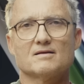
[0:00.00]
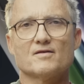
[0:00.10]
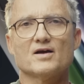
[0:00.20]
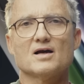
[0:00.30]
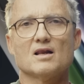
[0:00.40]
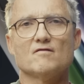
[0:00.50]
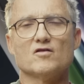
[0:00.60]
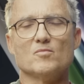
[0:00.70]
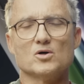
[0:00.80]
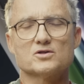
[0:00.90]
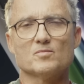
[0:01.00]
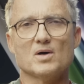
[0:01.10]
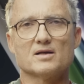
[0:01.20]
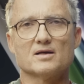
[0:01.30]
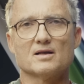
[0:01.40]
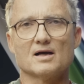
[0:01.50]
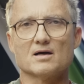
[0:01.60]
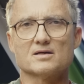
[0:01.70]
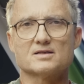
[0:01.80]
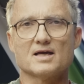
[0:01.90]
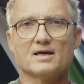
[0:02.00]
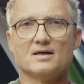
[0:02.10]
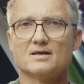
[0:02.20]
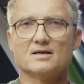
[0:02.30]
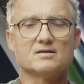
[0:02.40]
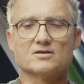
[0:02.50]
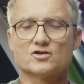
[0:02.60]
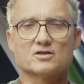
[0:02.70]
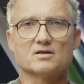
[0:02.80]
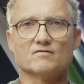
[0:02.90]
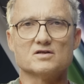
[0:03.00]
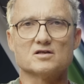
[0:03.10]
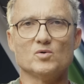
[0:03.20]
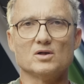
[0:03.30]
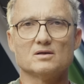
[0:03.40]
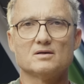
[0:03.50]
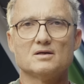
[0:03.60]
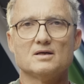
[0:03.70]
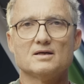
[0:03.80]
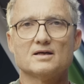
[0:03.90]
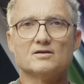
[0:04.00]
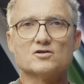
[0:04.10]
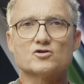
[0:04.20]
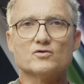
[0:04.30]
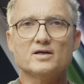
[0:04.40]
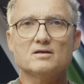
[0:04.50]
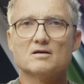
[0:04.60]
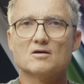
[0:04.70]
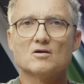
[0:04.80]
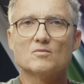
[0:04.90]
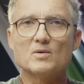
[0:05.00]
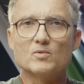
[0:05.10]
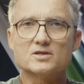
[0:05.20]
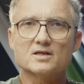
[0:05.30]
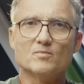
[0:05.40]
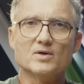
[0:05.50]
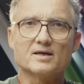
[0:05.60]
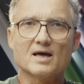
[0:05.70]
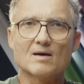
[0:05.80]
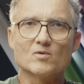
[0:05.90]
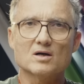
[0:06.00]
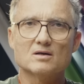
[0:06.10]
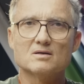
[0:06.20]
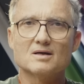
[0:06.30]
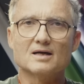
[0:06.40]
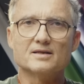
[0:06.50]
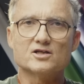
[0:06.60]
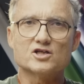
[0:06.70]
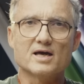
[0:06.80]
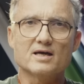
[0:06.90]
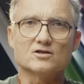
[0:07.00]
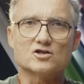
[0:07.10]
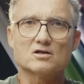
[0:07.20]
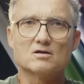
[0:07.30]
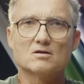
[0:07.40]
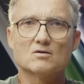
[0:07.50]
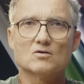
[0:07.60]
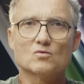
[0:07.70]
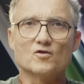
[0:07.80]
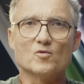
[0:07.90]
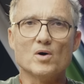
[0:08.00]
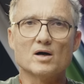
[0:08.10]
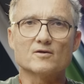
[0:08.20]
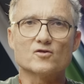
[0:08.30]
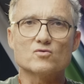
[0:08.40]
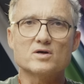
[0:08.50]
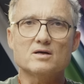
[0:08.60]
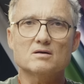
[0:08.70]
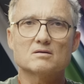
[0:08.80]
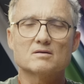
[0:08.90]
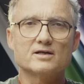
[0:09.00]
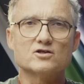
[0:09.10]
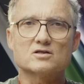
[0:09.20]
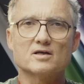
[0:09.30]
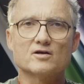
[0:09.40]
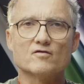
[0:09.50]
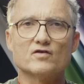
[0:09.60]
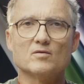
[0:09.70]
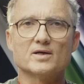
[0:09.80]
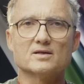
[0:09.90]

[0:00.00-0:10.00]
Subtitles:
The thing I love the most about it, I gotta say, is it's just invisible. In the street, people see a big camera and they change. With the Pocket 3, they just think you're filming a